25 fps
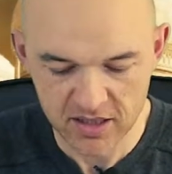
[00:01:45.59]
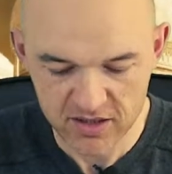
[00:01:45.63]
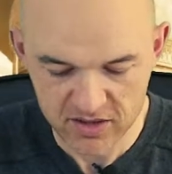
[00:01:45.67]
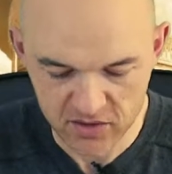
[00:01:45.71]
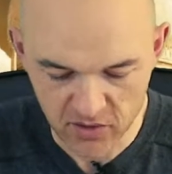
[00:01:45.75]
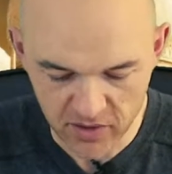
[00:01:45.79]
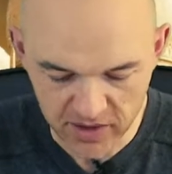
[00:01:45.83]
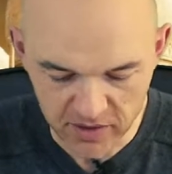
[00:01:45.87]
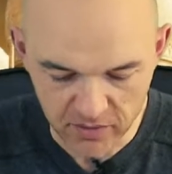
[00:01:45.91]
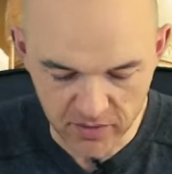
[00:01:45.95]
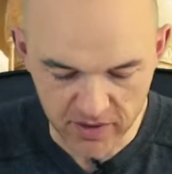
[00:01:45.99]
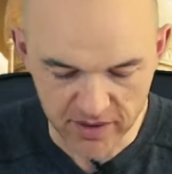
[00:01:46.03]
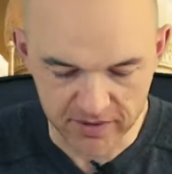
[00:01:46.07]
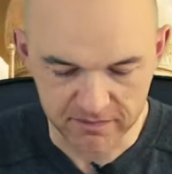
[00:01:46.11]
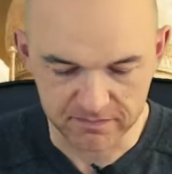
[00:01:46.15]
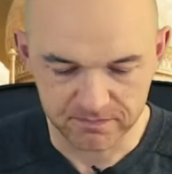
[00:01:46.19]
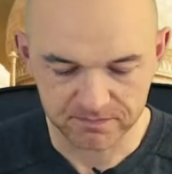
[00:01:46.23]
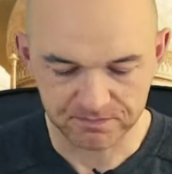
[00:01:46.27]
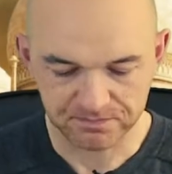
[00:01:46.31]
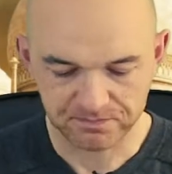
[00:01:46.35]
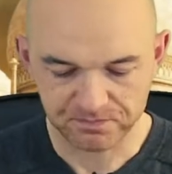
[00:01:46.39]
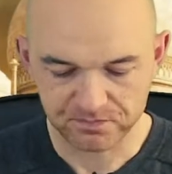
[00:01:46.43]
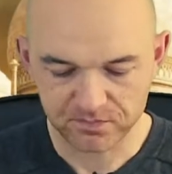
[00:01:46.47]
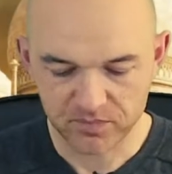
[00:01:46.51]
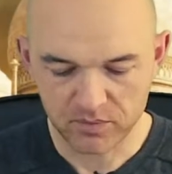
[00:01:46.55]
So anyway,
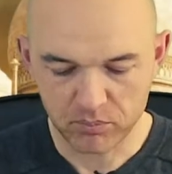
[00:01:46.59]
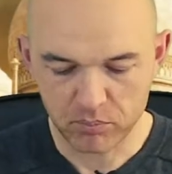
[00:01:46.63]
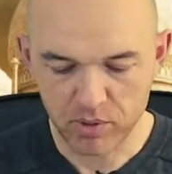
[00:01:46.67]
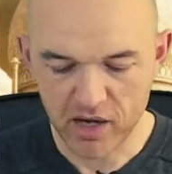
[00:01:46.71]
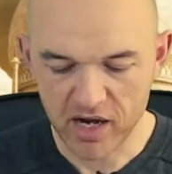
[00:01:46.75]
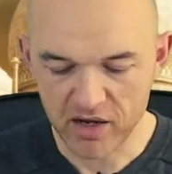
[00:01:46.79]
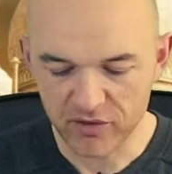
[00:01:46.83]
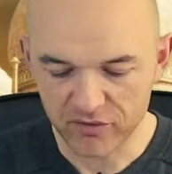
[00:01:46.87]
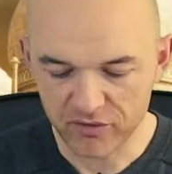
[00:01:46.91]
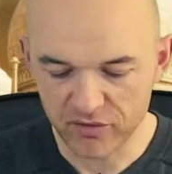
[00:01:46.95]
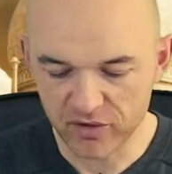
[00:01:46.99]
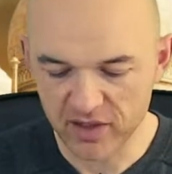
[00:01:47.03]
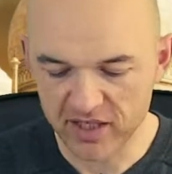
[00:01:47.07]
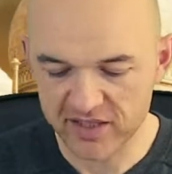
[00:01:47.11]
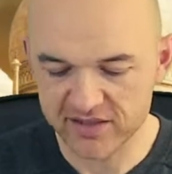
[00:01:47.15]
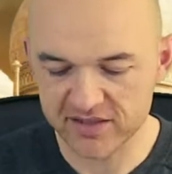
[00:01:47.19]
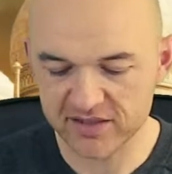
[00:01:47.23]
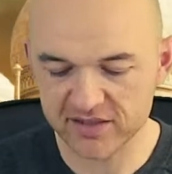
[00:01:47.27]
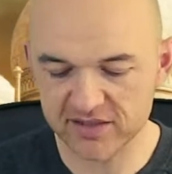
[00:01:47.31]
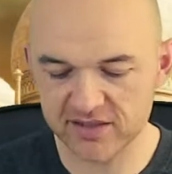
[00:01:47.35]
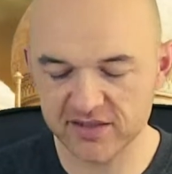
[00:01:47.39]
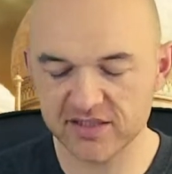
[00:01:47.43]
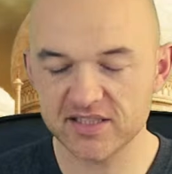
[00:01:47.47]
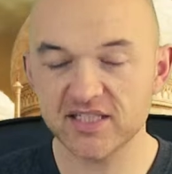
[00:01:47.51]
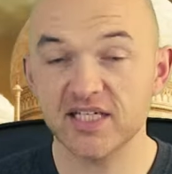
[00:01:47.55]
powerful
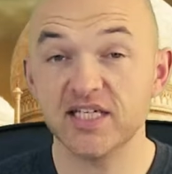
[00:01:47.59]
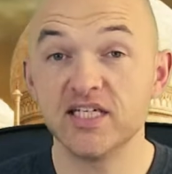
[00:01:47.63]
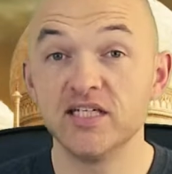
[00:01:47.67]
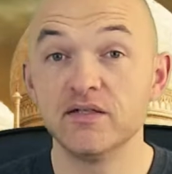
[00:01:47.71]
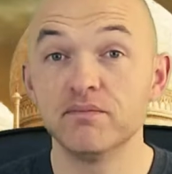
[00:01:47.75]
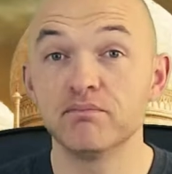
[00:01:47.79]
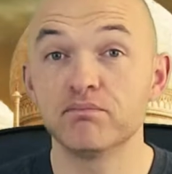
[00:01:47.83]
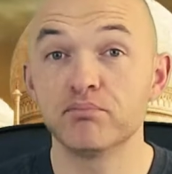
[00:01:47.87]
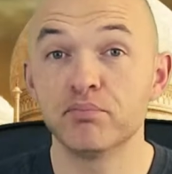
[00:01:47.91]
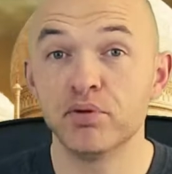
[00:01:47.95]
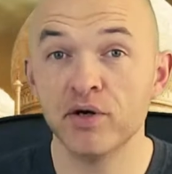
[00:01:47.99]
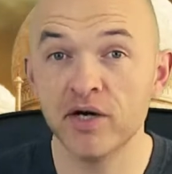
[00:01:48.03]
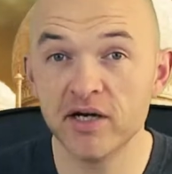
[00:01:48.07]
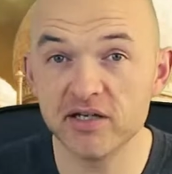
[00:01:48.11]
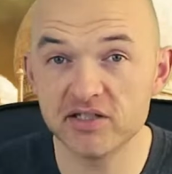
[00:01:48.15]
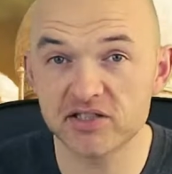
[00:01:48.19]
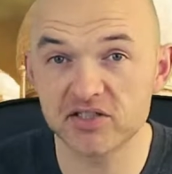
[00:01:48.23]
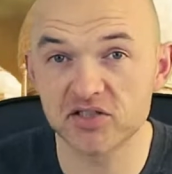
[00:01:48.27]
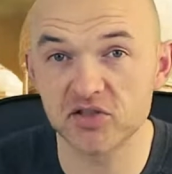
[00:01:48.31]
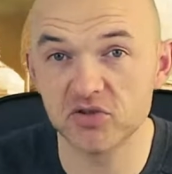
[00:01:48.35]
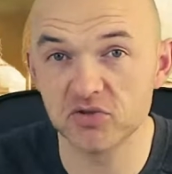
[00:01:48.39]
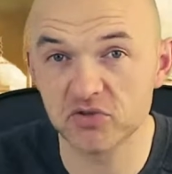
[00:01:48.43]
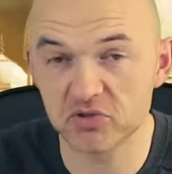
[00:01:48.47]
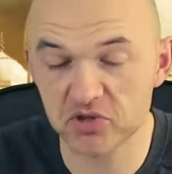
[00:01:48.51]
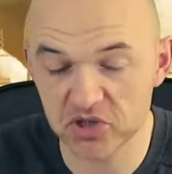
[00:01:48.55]
lessons in
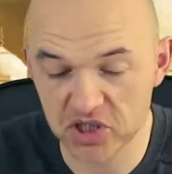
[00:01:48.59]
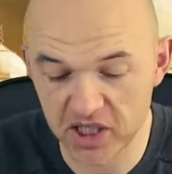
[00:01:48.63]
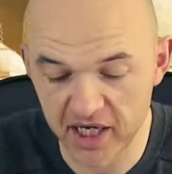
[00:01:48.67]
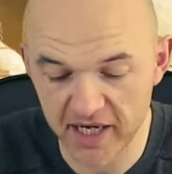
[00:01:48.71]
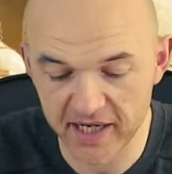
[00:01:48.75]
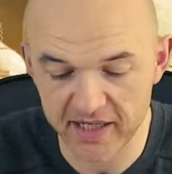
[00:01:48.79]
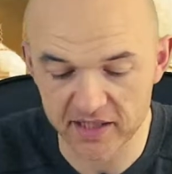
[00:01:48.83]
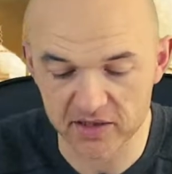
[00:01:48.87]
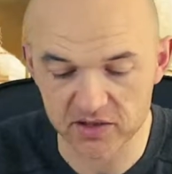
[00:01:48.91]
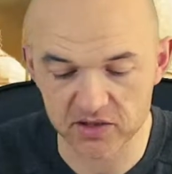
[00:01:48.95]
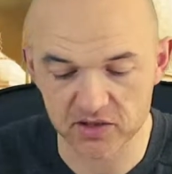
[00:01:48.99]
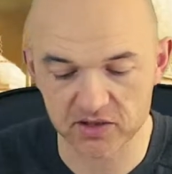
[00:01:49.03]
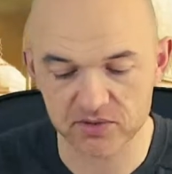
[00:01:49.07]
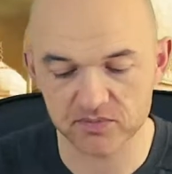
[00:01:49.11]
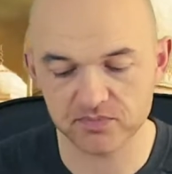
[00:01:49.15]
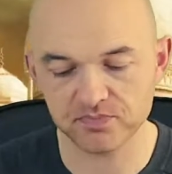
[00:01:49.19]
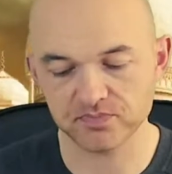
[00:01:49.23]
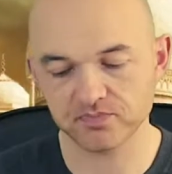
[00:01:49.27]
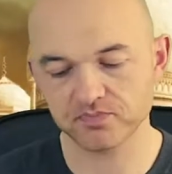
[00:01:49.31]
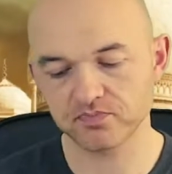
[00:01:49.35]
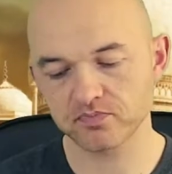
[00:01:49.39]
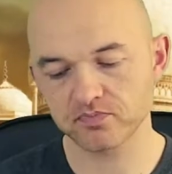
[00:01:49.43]
personal change.